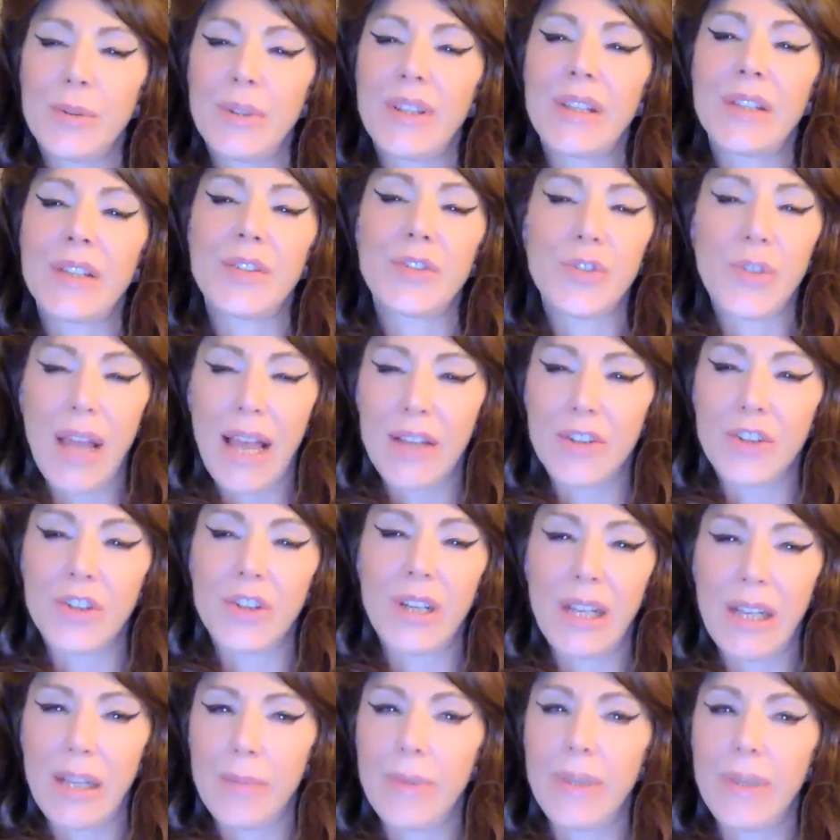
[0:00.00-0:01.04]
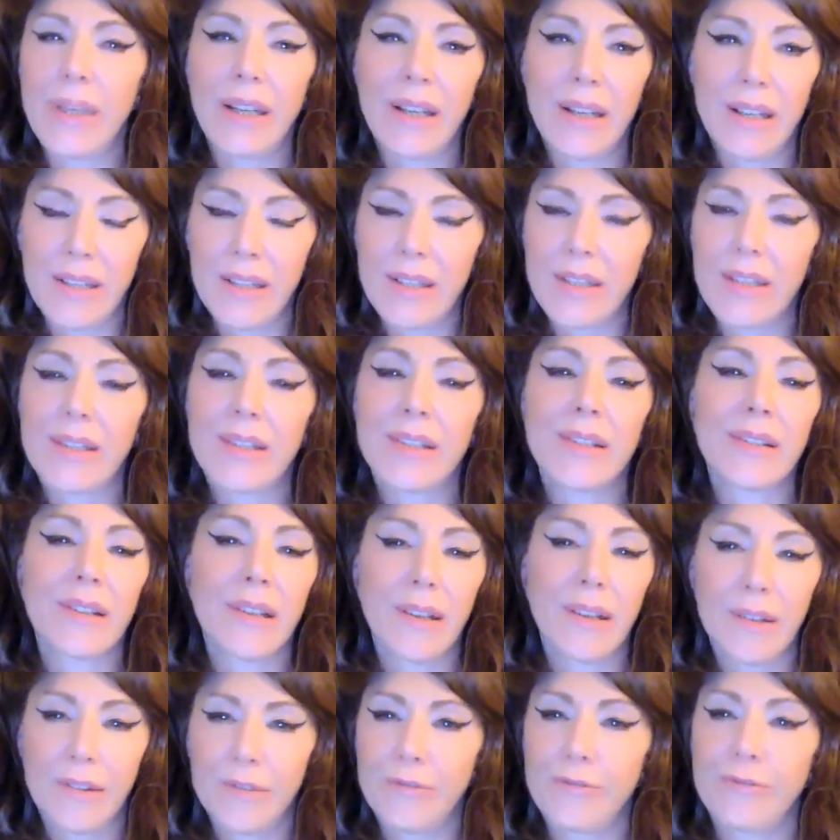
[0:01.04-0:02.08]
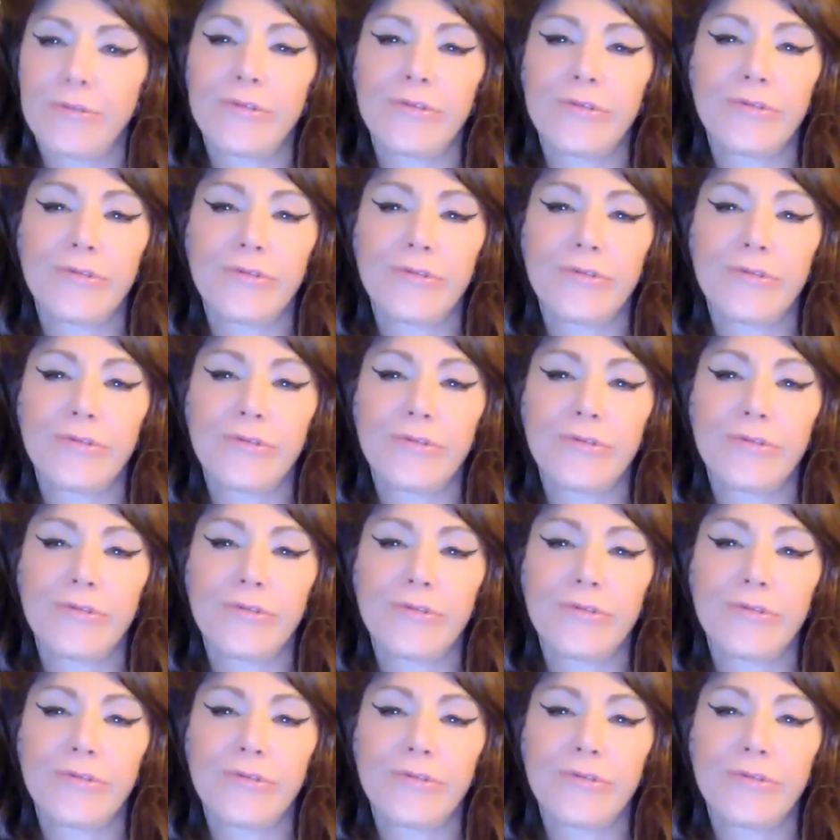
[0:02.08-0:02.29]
with this tragedy because of